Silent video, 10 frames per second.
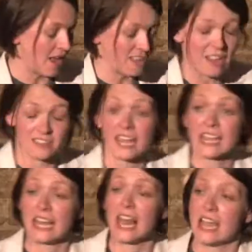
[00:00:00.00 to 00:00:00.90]
I say
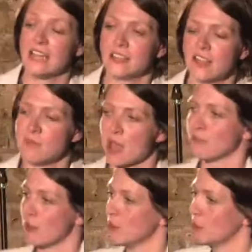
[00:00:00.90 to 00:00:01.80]
get laid, a
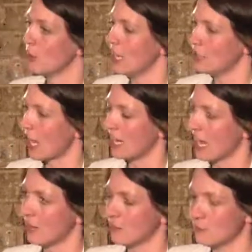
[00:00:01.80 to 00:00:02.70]
man prematurely
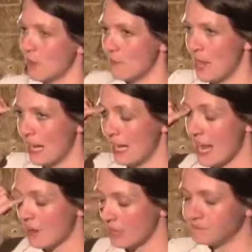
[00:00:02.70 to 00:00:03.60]
ejaculated onto my belly. Now,